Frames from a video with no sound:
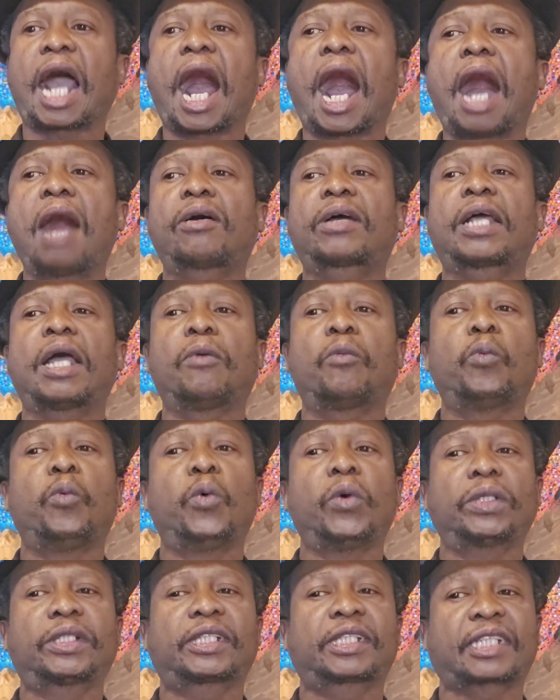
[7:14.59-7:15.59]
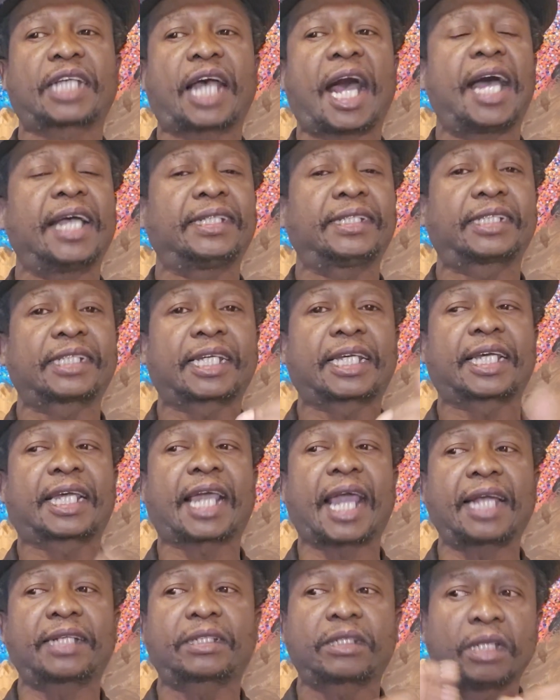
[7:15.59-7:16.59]
How can science
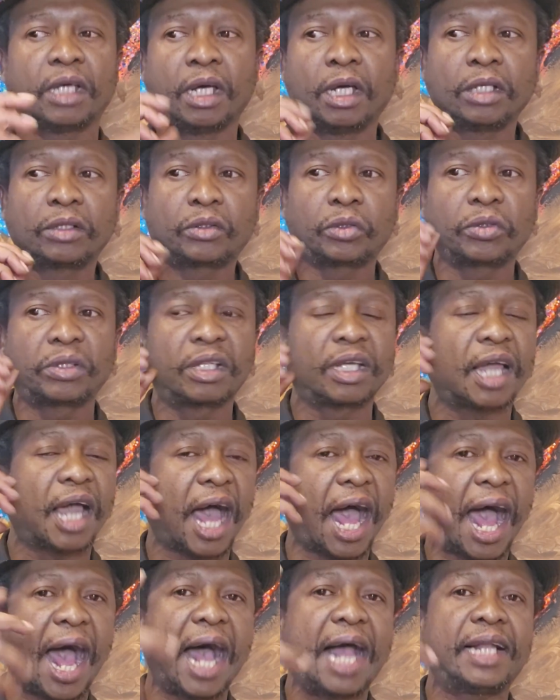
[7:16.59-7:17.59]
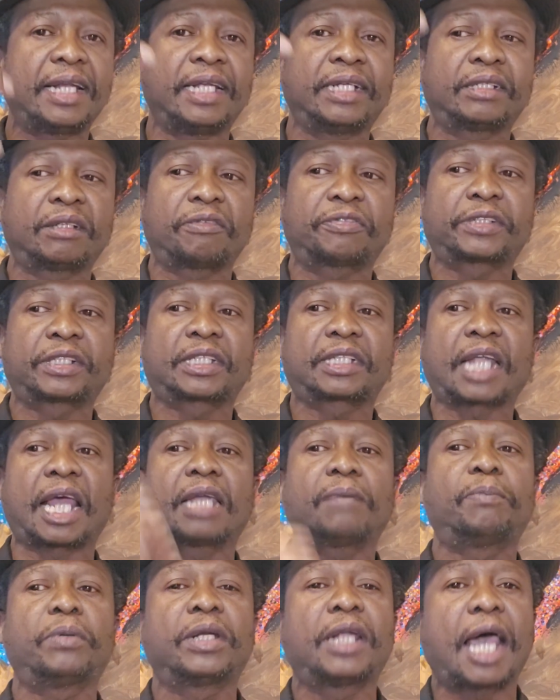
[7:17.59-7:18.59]
get to the island of
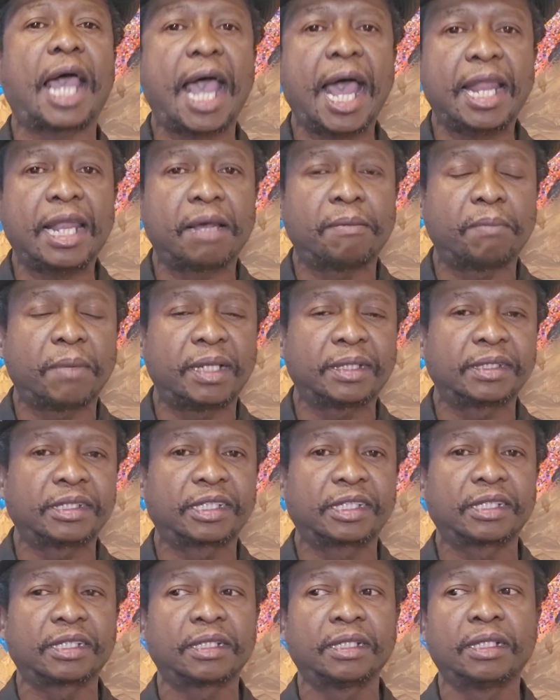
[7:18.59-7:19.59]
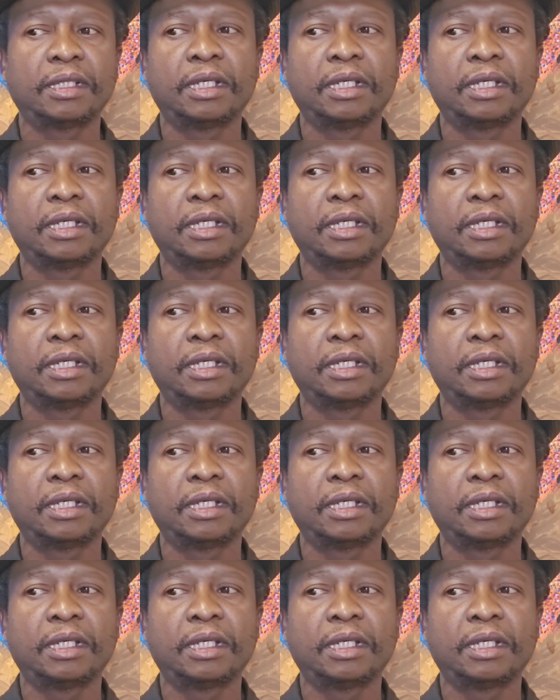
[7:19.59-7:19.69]
stable elements